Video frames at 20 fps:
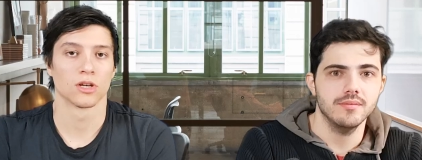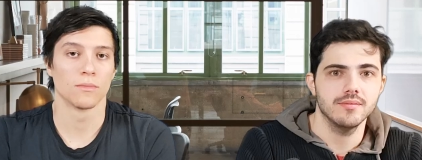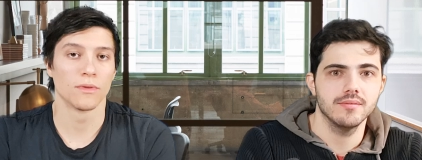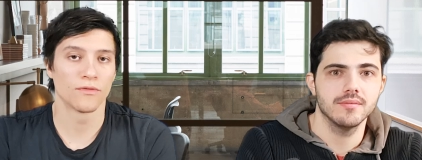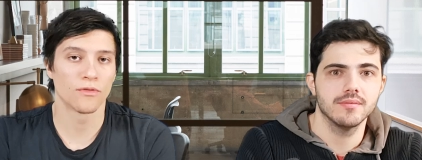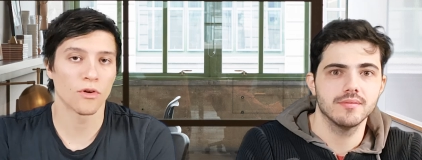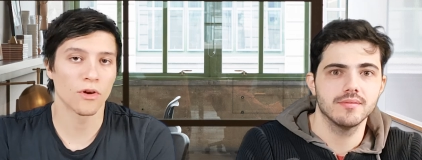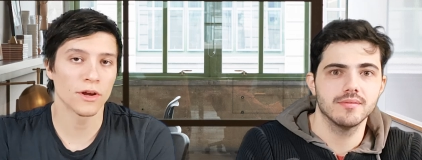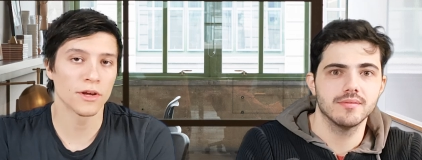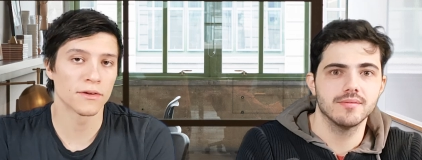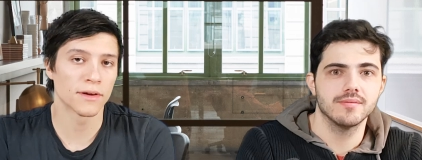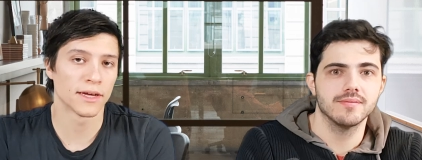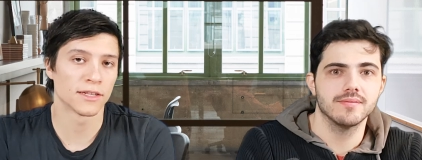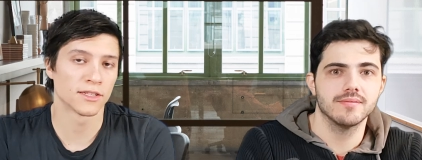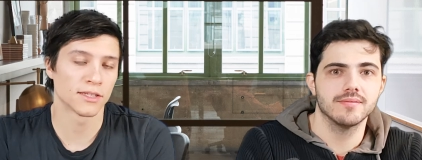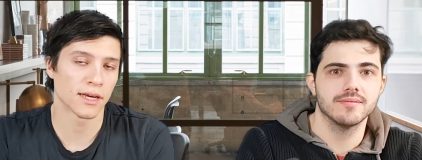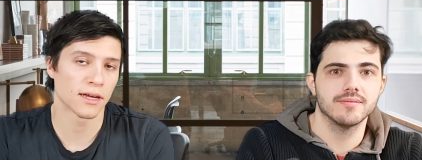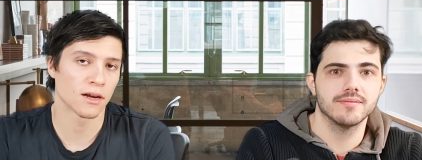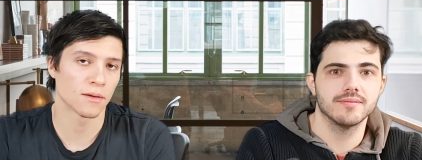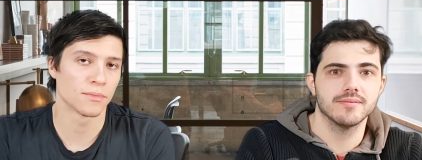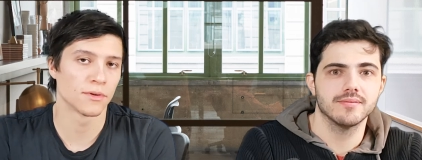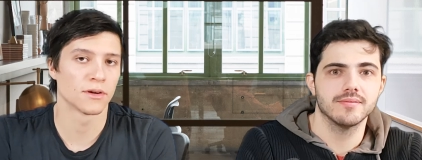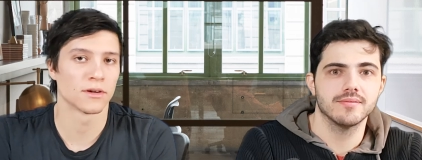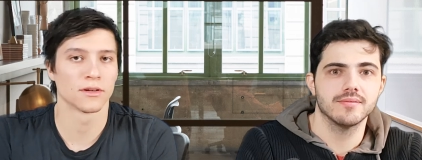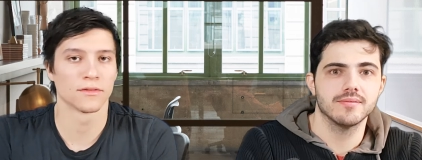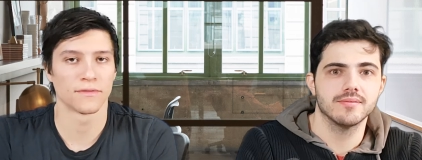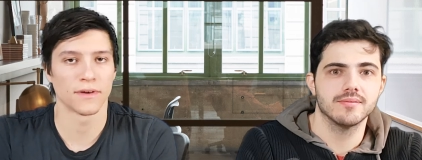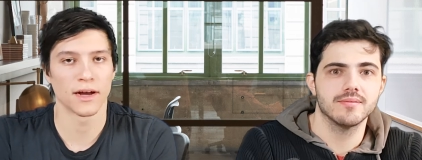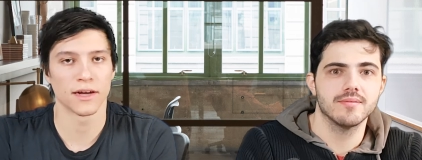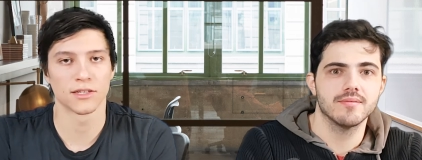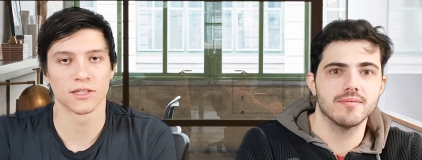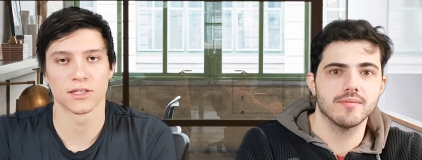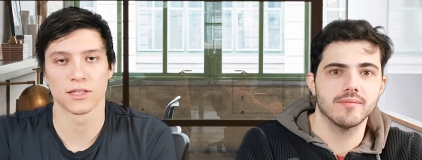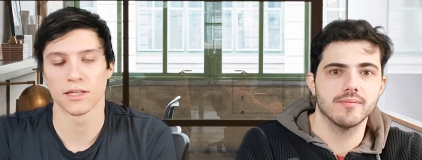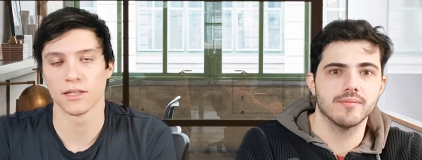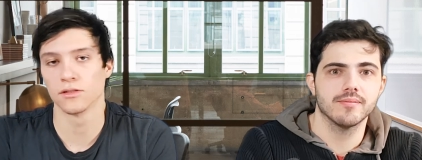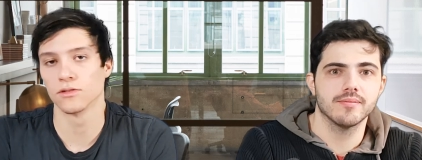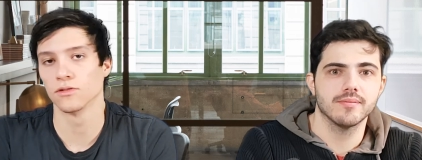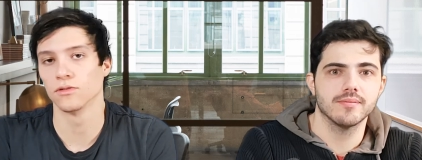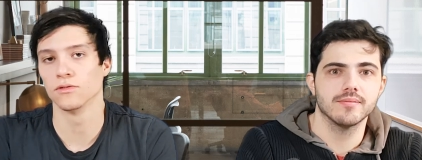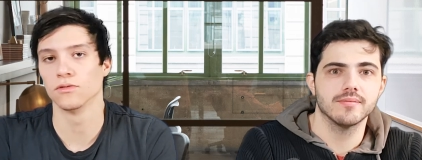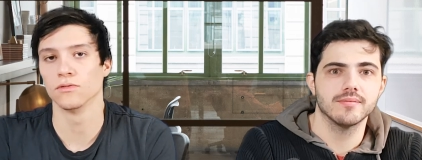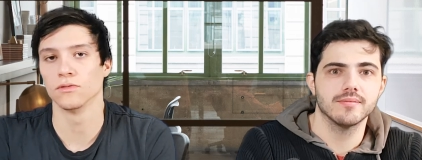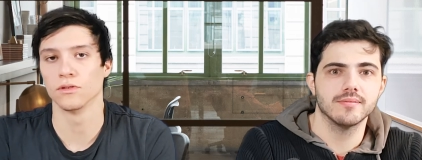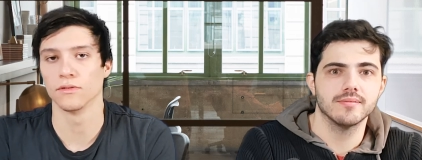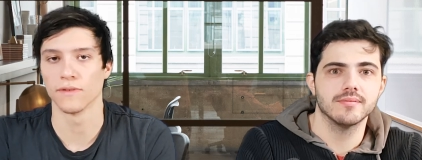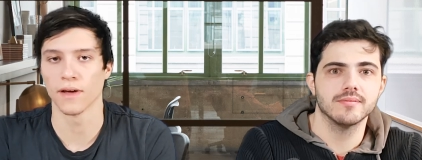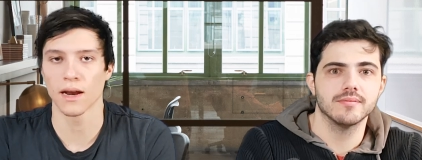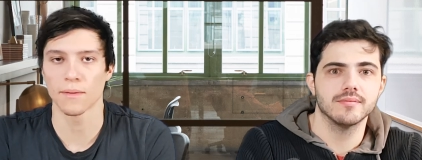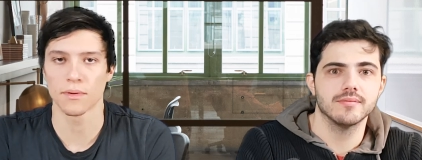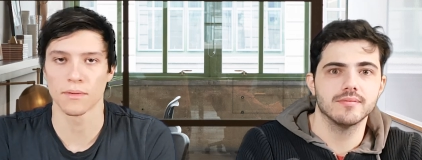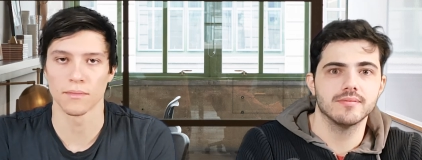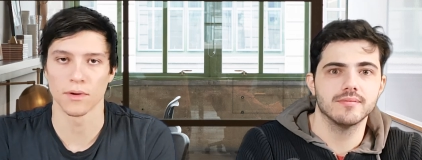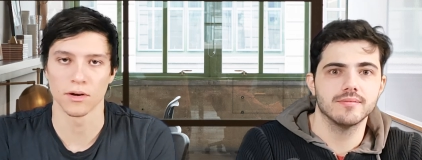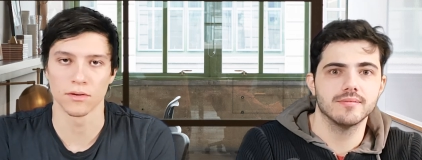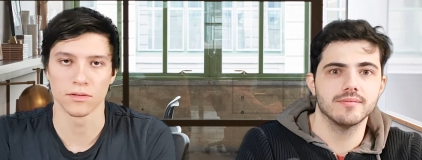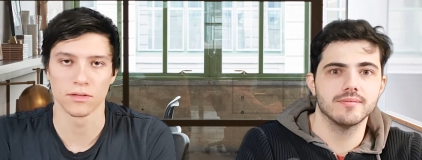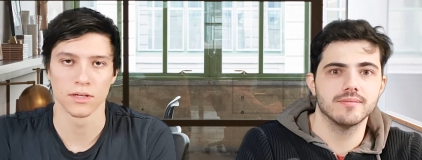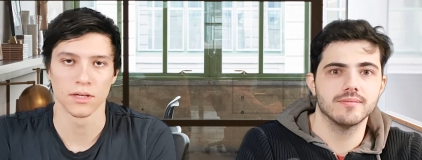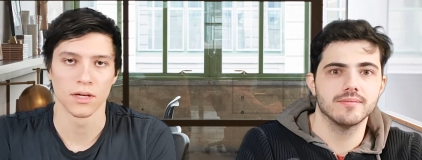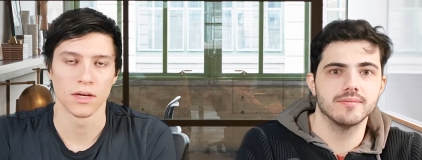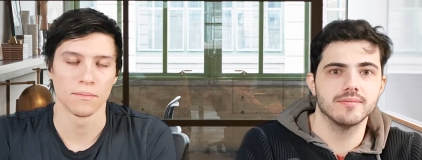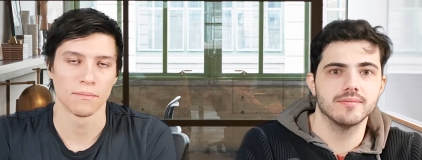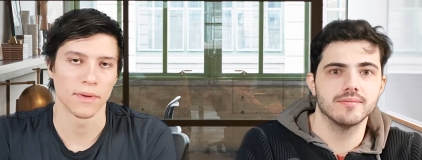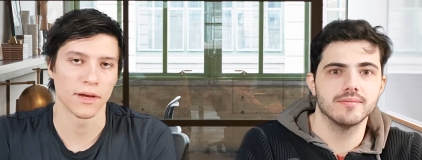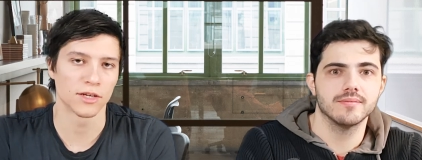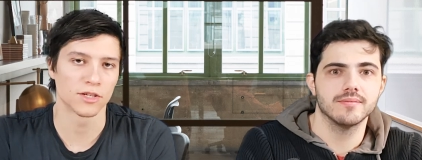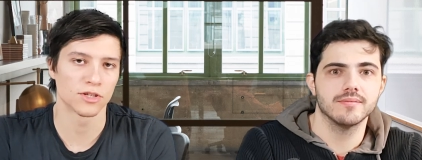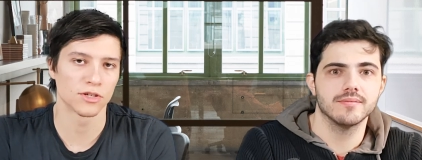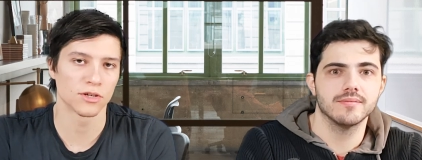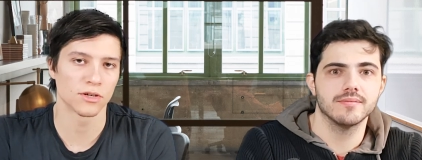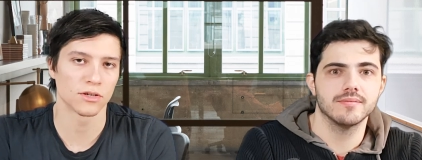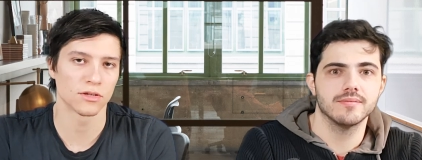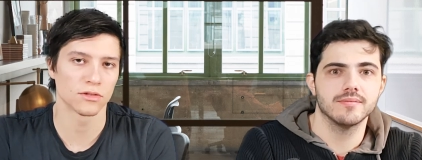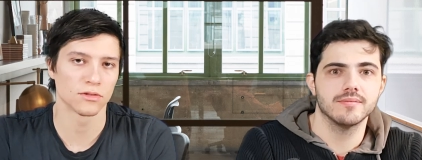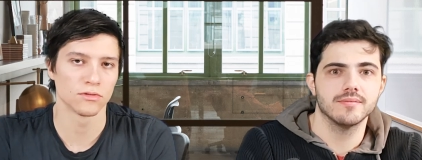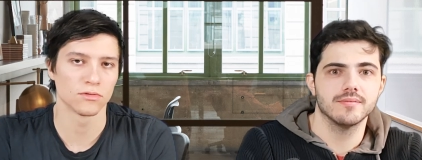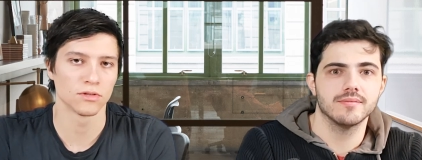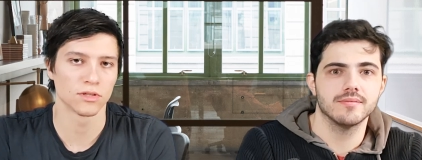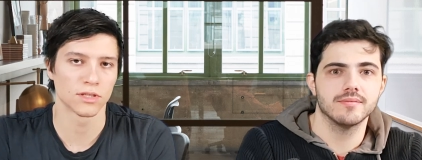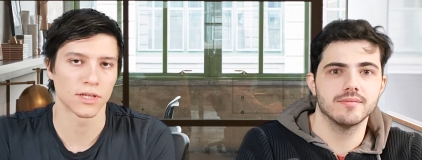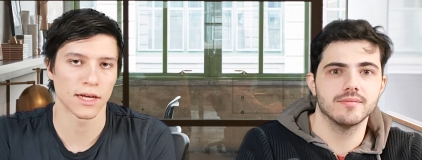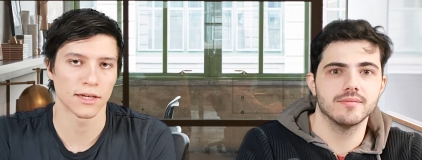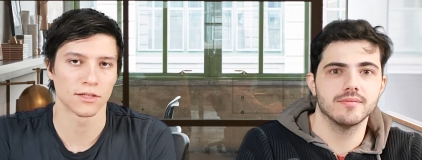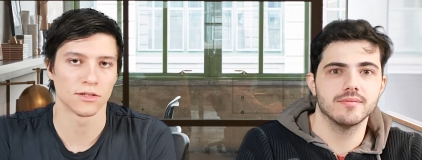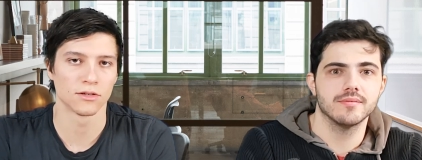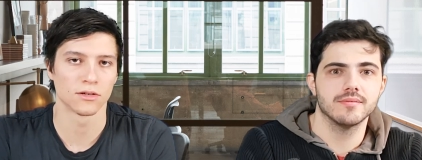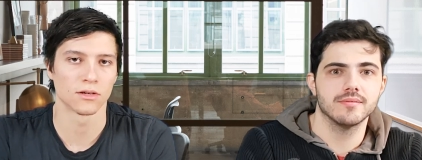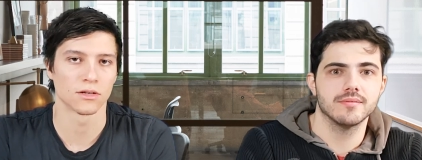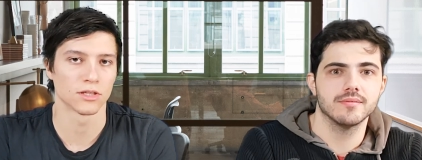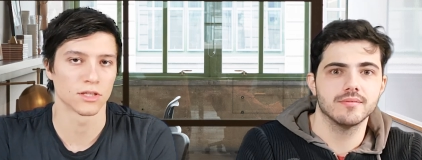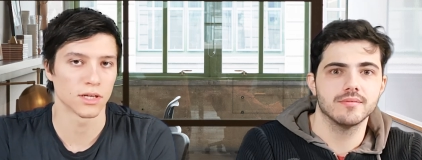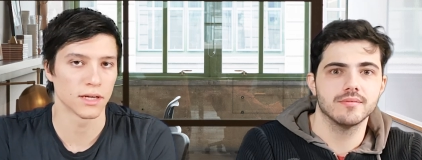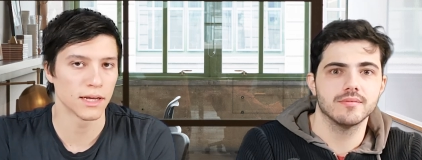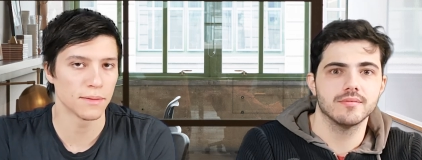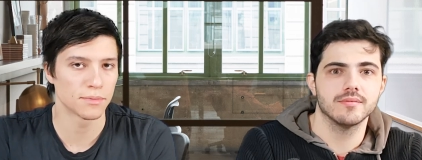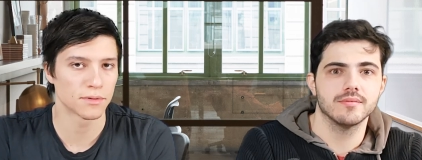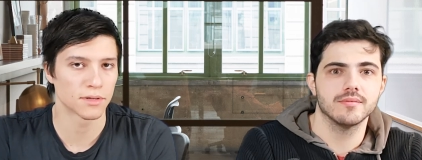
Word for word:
Speaker 1: before you can set up your devices into developer mode, make sure to set your sleep